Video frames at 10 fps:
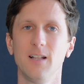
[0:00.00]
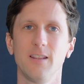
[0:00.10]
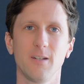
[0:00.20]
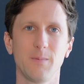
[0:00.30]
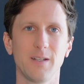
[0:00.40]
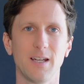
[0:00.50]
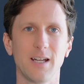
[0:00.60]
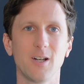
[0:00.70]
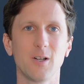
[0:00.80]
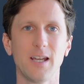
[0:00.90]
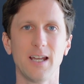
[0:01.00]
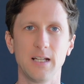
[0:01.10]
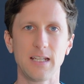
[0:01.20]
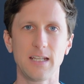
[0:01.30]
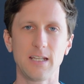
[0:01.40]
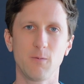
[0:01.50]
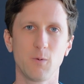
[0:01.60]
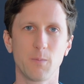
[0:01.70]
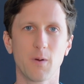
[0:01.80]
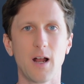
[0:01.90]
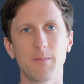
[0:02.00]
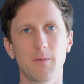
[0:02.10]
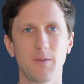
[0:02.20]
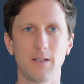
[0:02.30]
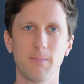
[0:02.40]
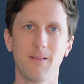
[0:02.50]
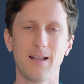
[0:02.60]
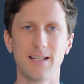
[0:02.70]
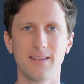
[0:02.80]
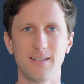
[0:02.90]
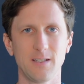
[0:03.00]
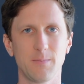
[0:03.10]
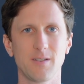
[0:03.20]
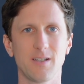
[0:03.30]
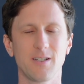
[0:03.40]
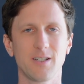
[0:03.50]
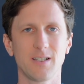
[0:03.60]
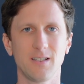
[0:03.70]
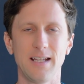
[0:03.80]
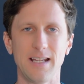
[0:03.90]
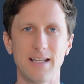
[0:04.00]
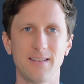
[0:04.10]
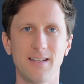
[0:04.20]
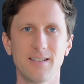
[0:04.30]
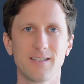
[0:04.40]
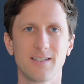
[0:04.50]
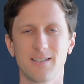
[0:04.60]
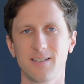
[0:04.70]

Then be like, okay, he will probably play in this position. In this,